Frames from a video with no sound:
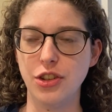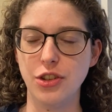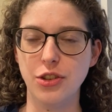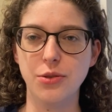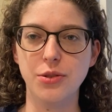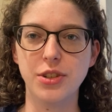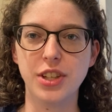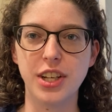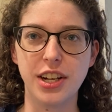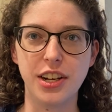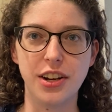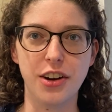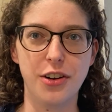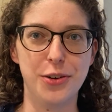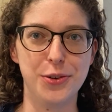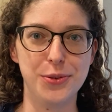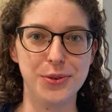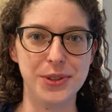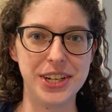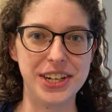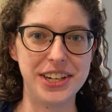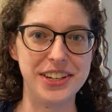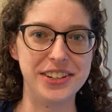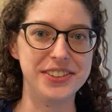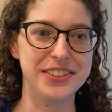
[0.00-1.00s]
using
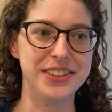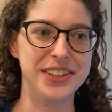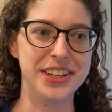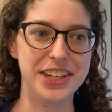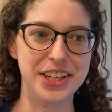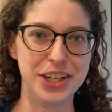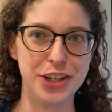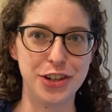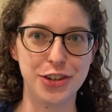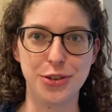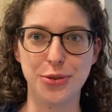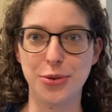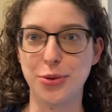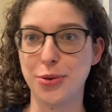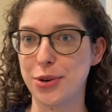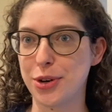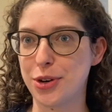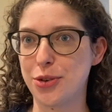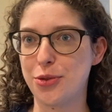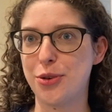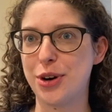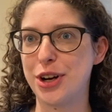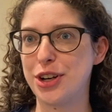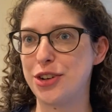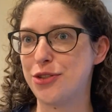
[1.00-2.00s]
only linear
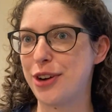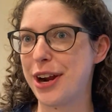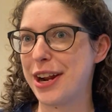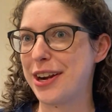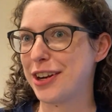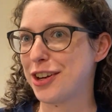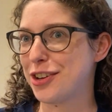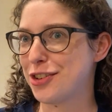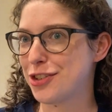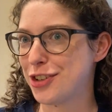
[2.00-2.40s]
or quadratic